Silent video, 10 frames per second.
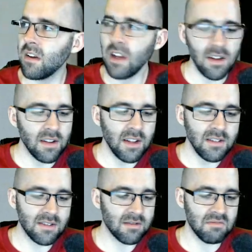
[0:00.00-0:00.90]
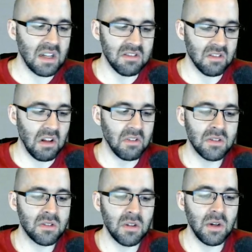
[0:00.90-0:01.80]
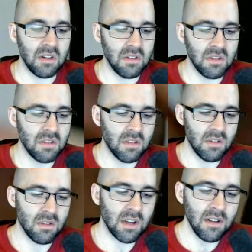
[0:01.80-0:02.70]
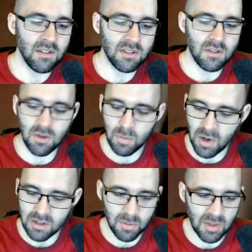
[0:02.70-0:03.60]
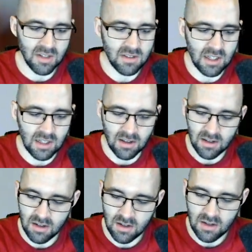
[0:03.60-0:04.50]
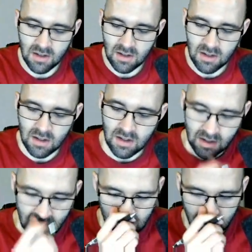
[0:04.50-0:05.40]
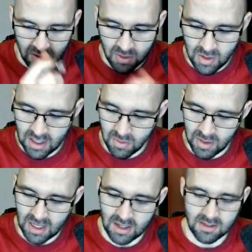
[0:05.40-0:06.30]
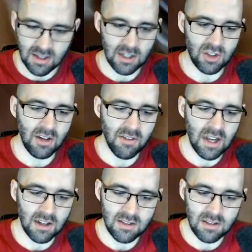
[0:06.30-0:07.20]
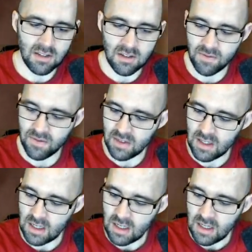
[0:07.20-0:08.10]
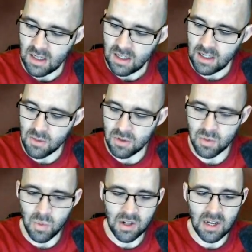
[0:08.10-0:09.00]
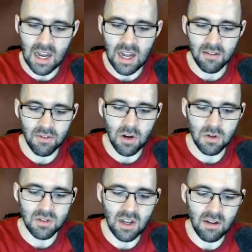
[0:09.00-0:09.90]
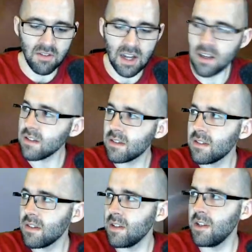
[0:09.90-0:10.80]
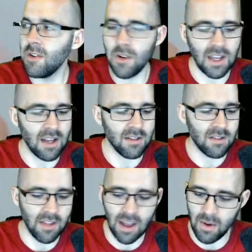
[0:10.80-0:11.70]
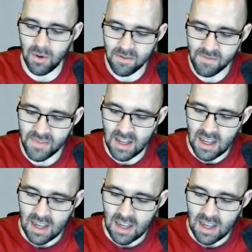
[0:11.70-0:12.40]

Okay, and that's all there is to it. Okay, let's do parts B and C. All right, real quick, we got g of x equals 1/2 cosine of x. You know the answer to that one.